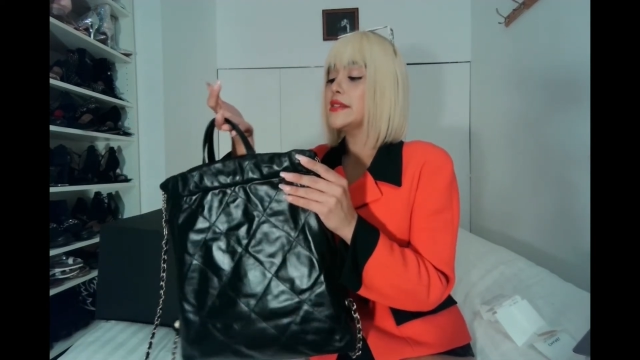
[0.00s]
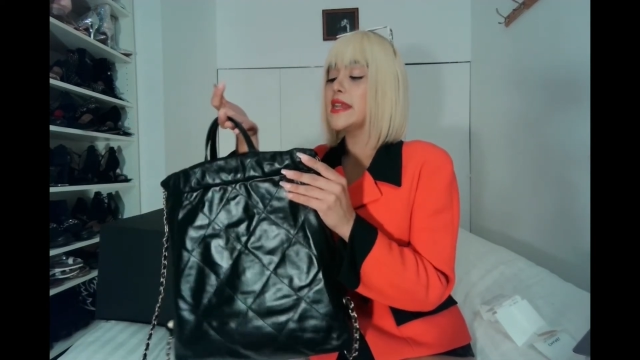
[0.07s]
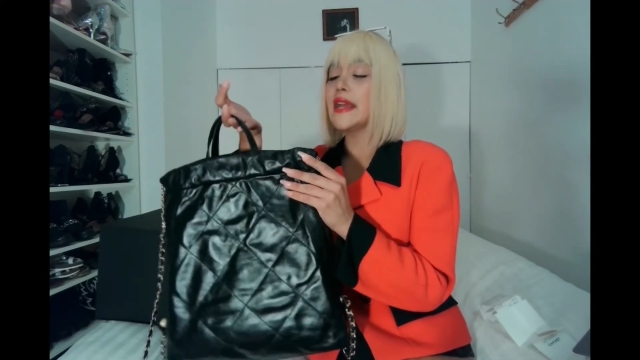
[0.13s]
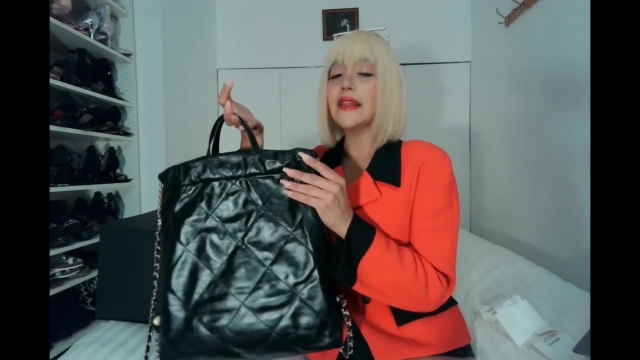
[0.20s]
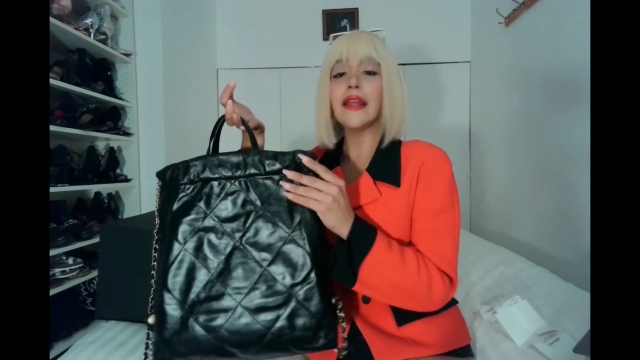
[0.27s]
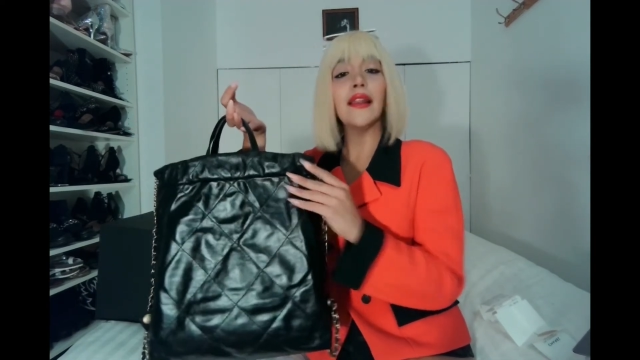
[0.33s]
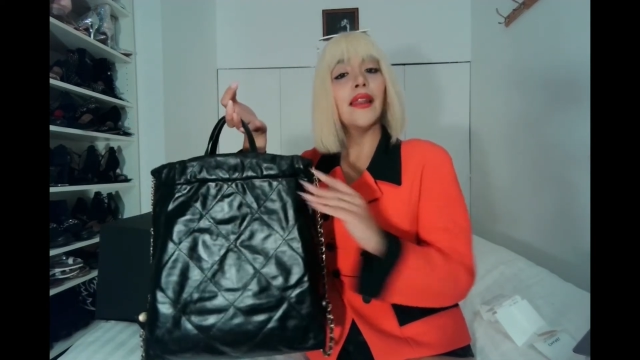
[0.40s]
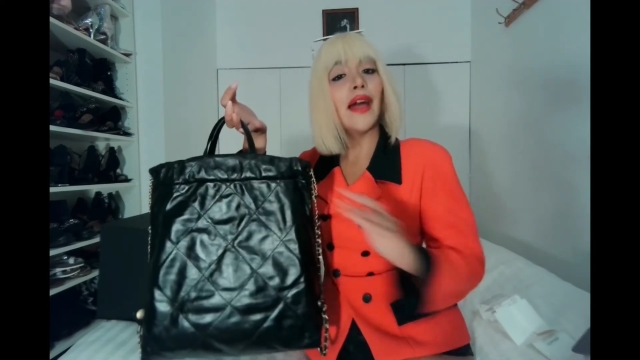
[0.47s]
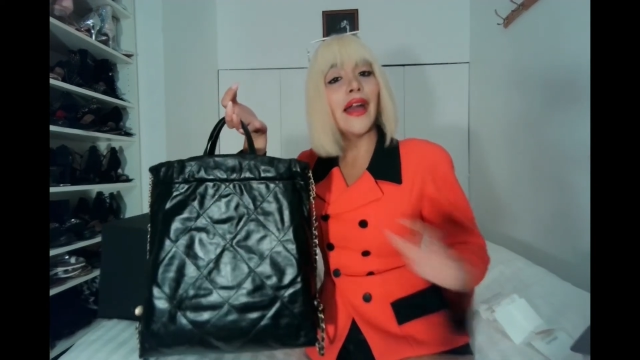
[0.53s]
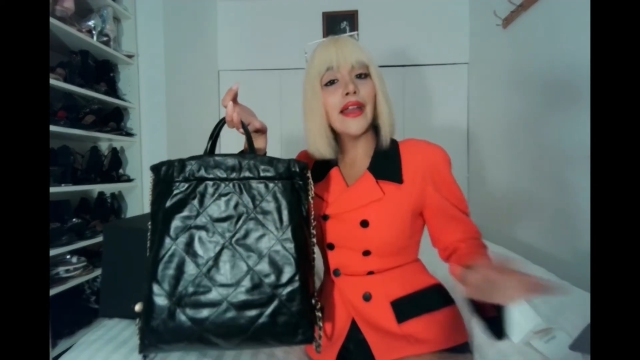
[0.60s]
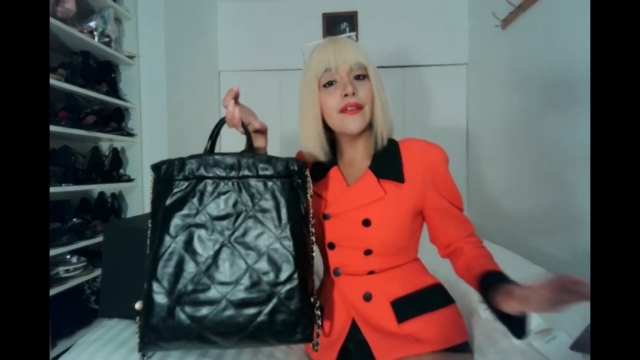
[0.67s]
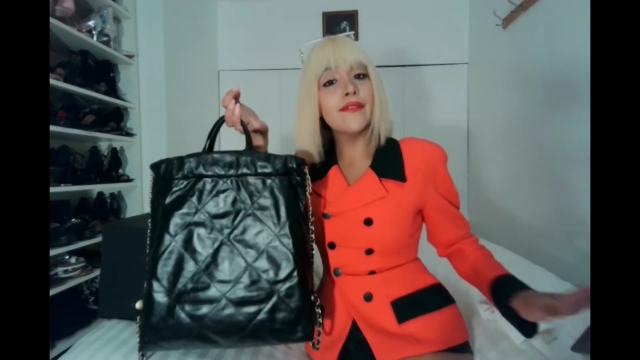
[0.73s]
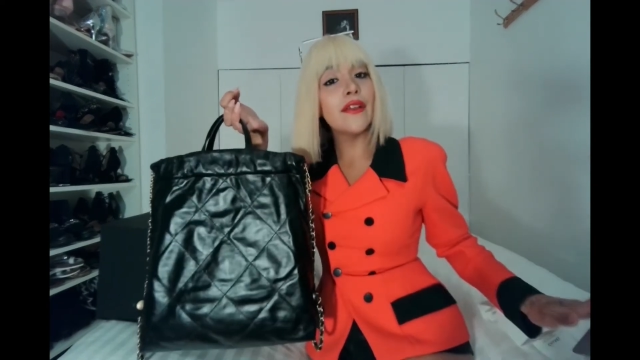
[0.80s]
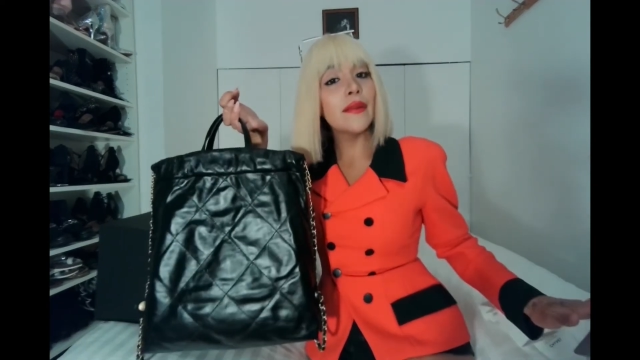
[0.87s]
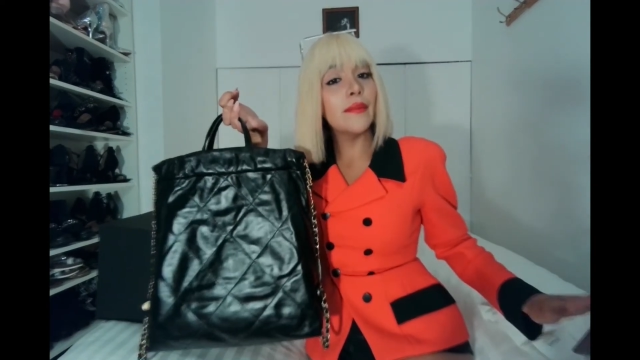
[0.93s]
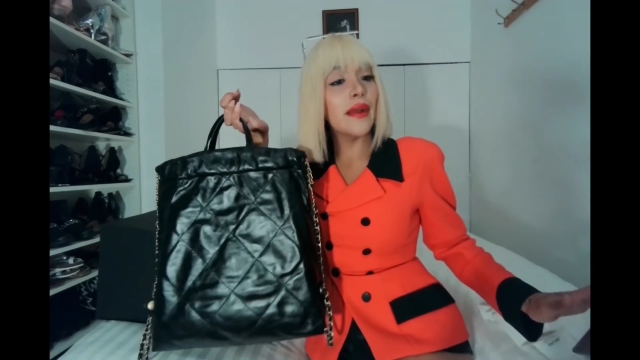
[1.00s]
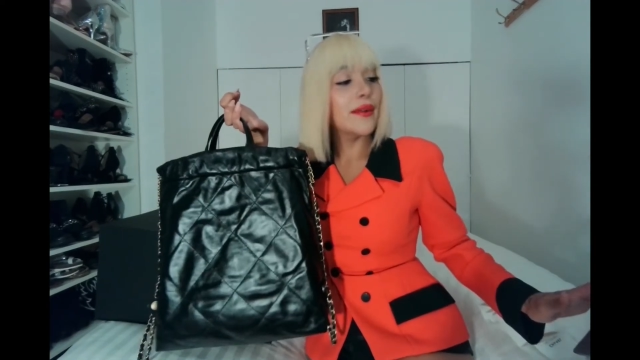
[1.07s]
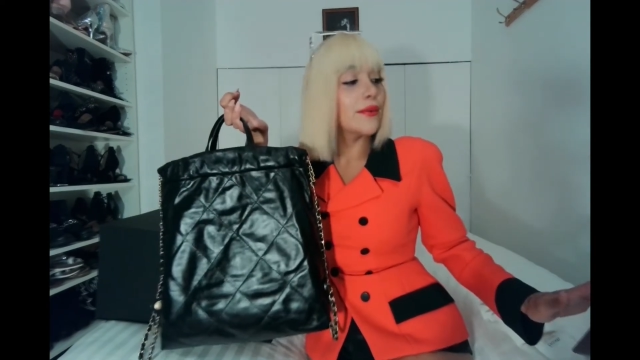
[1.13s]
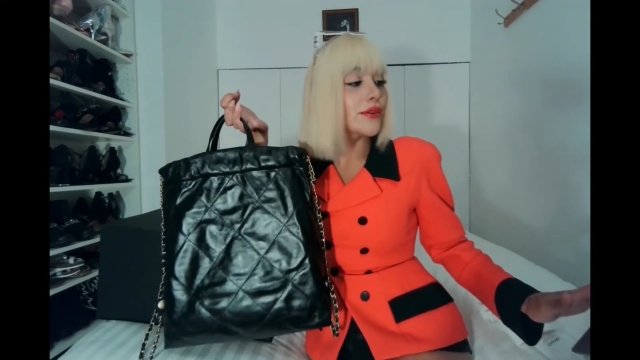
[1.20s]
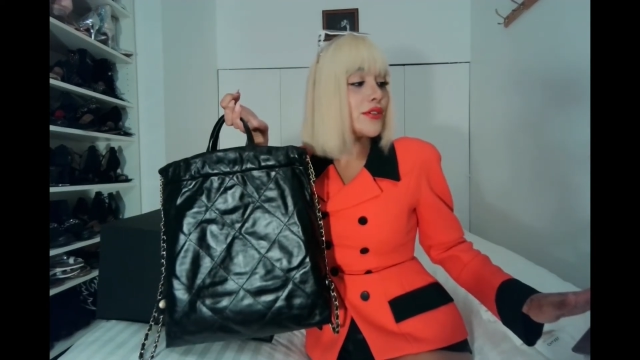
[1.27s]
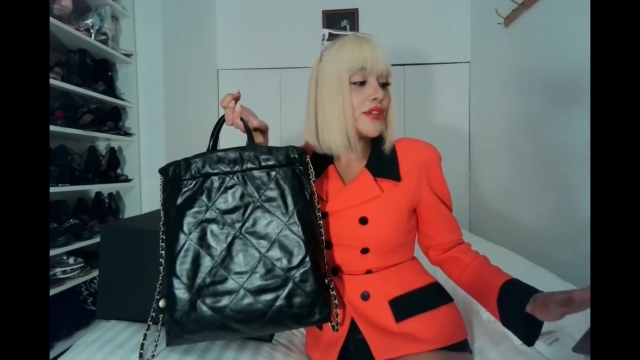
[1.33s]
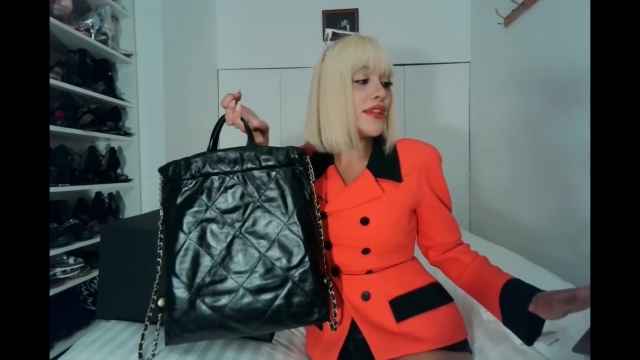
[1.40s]
daily life and my
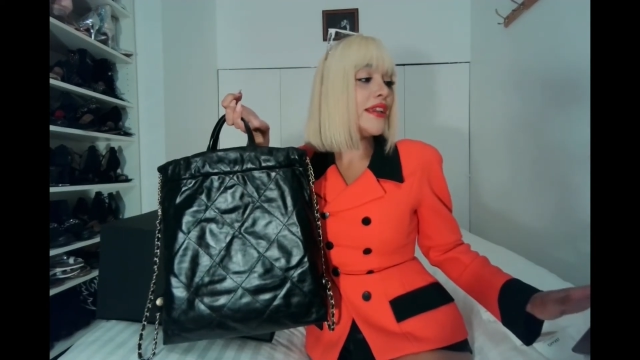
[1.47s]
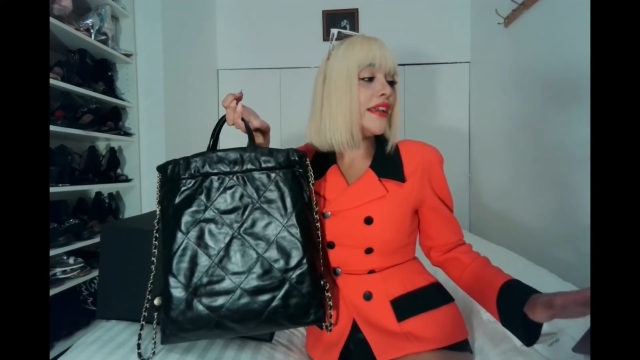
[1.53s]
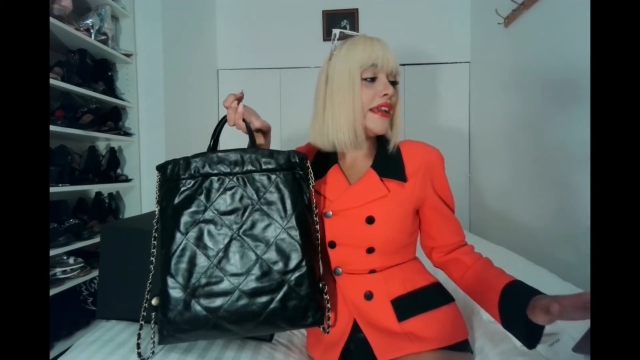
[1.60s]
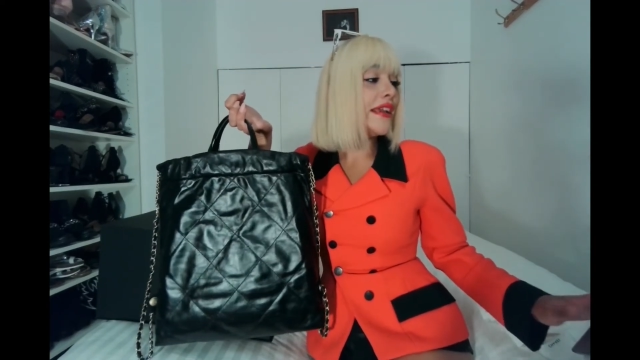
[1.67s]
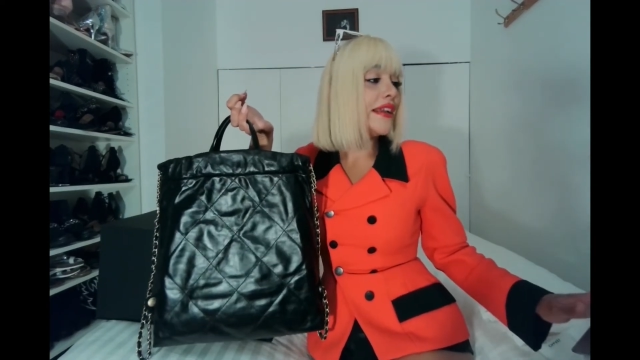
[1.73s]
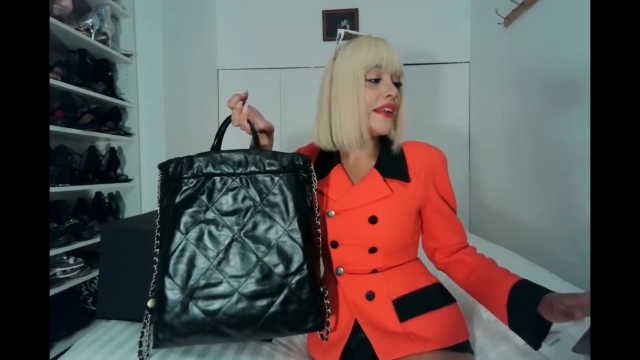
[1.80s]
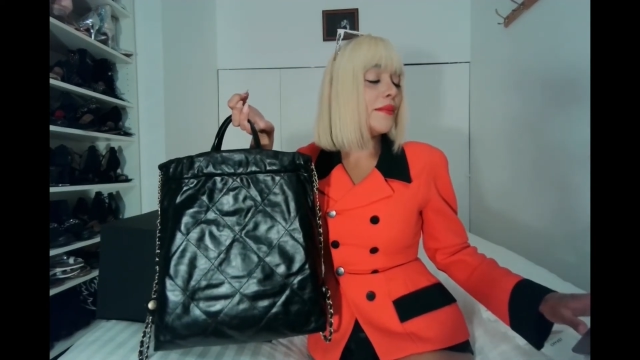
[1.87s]
routine